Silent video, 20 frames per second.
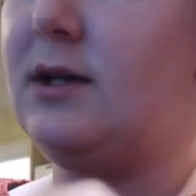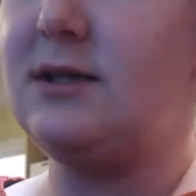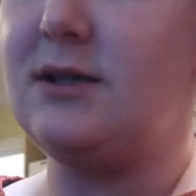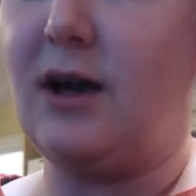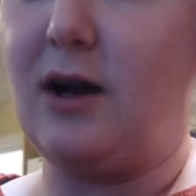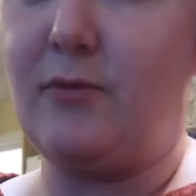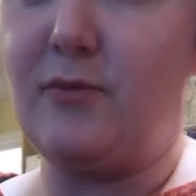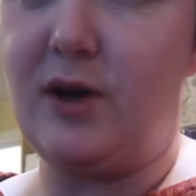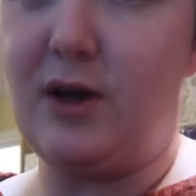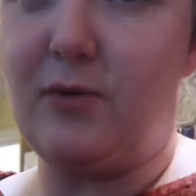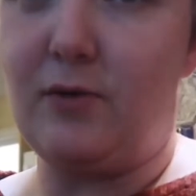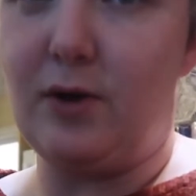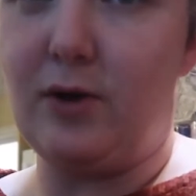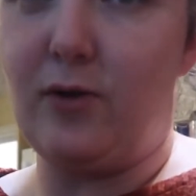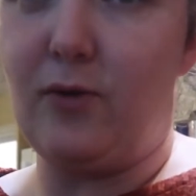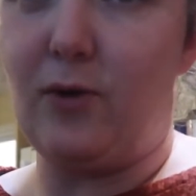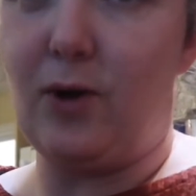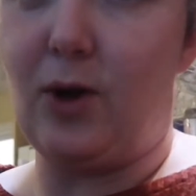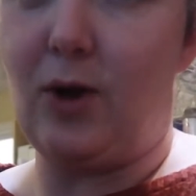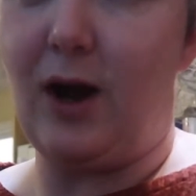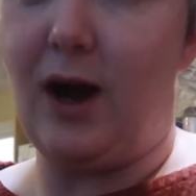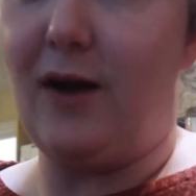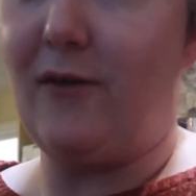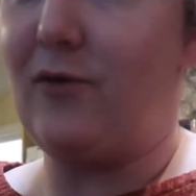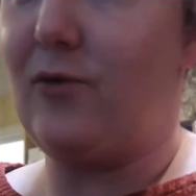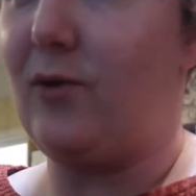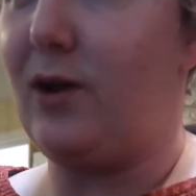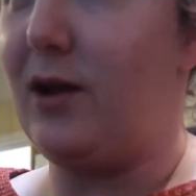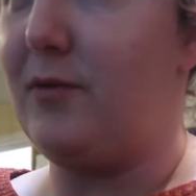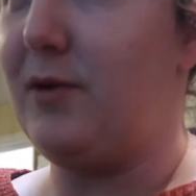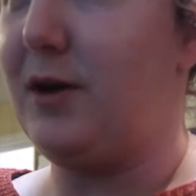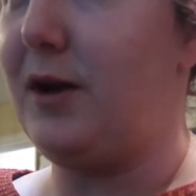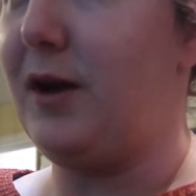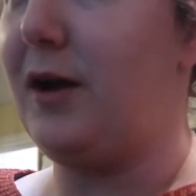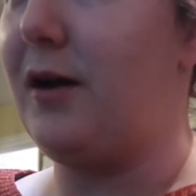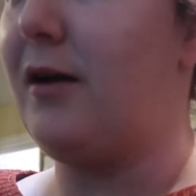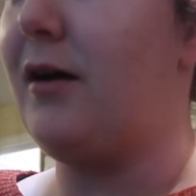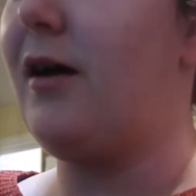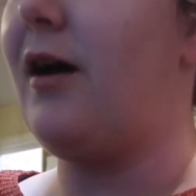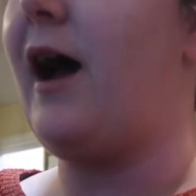Sorry, I'm playing World of Warcraft while I'm
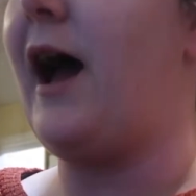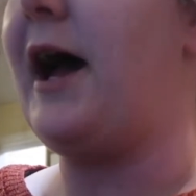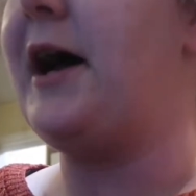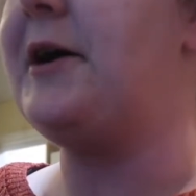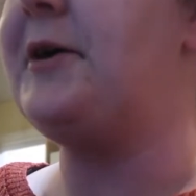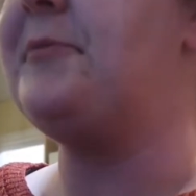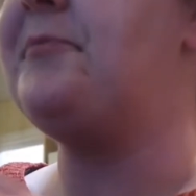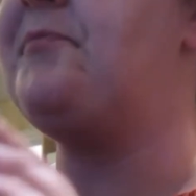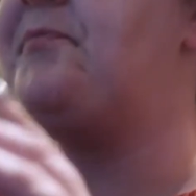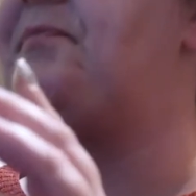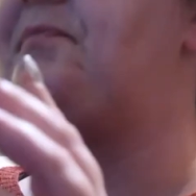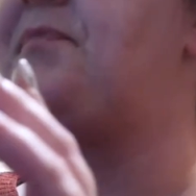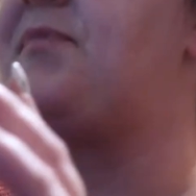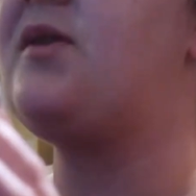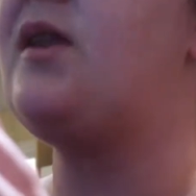eating. Um,